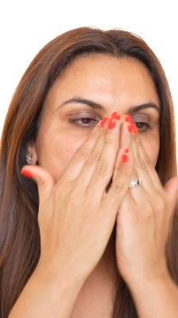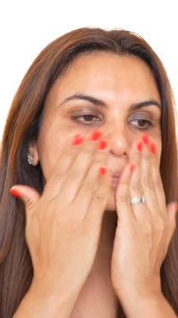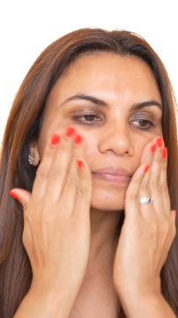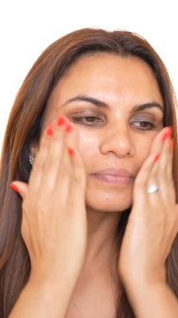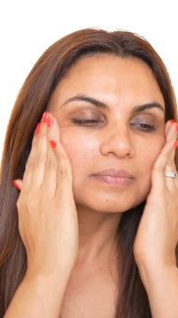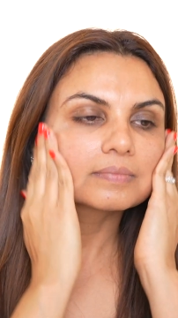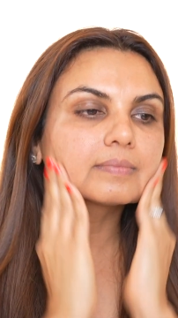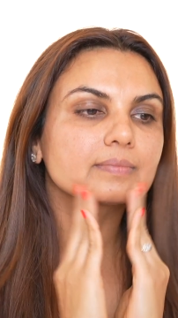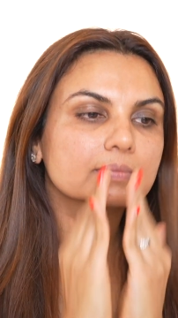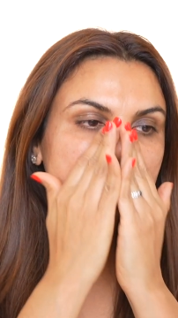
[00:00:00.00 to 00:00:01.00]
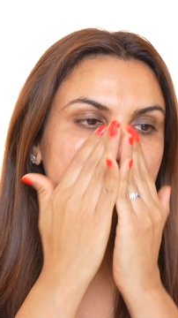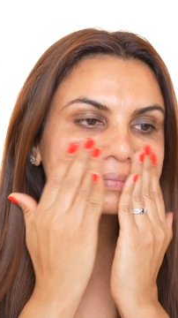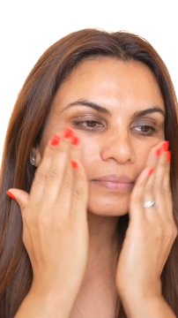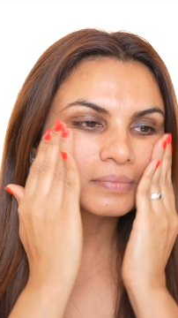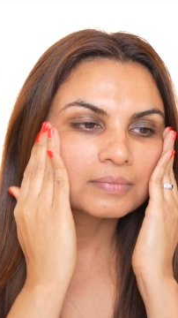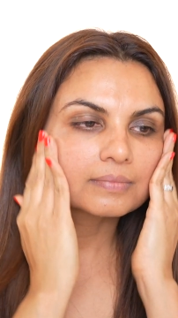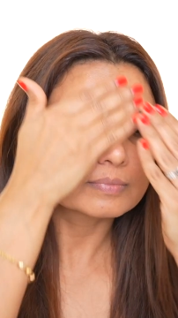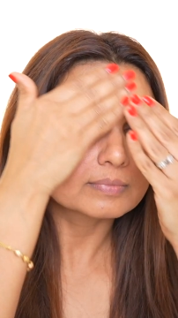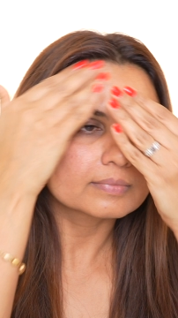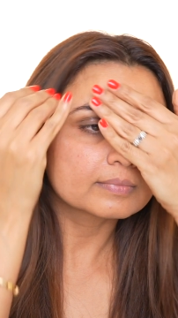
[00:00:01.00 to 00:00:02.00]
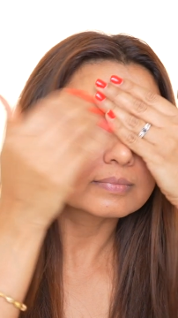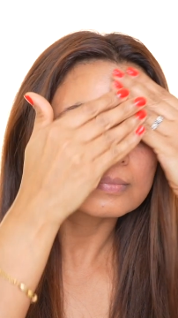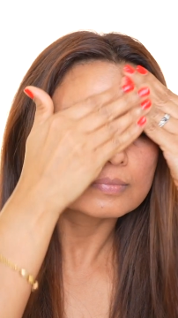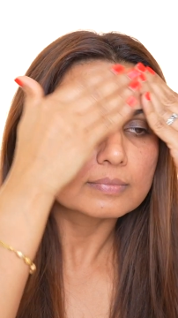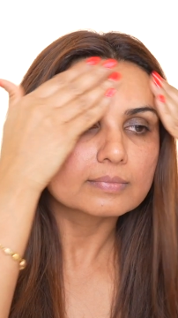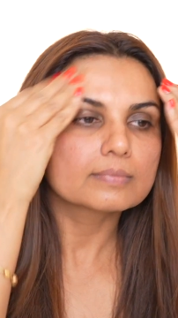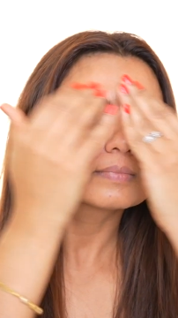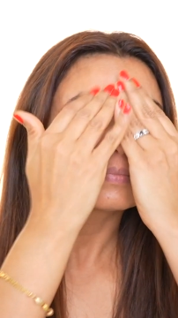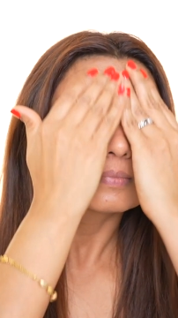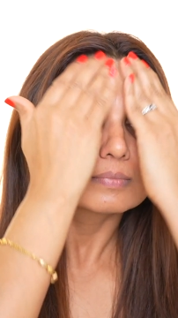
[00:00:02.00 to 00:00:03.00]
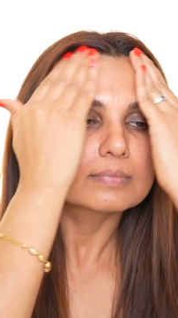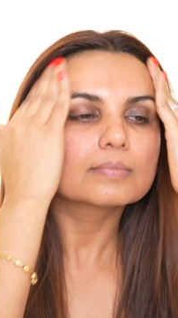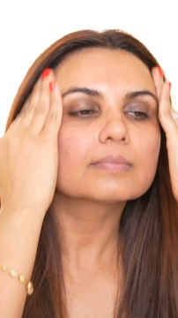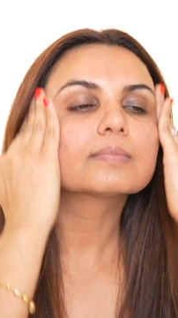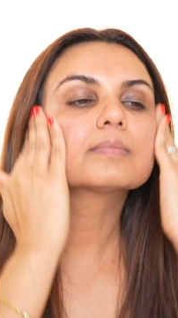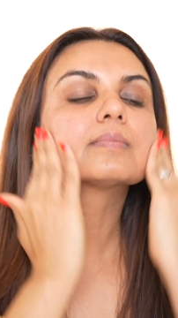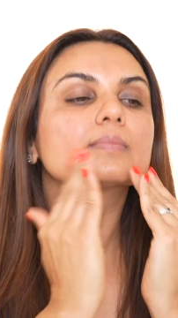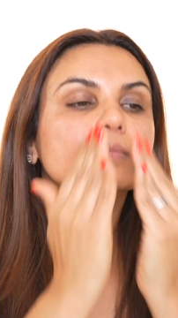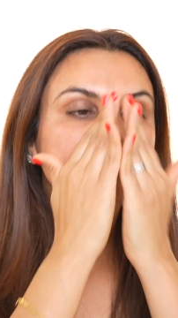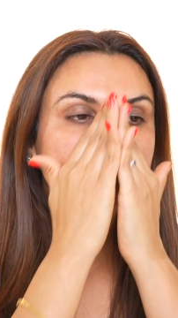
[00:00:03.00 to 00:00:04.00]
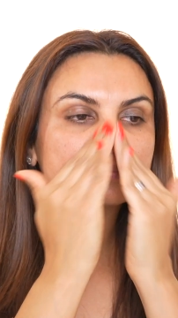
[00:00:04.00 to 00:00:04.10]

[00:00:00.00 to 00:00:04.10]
It really blurs out all my pores and it sits beautifully on my skin.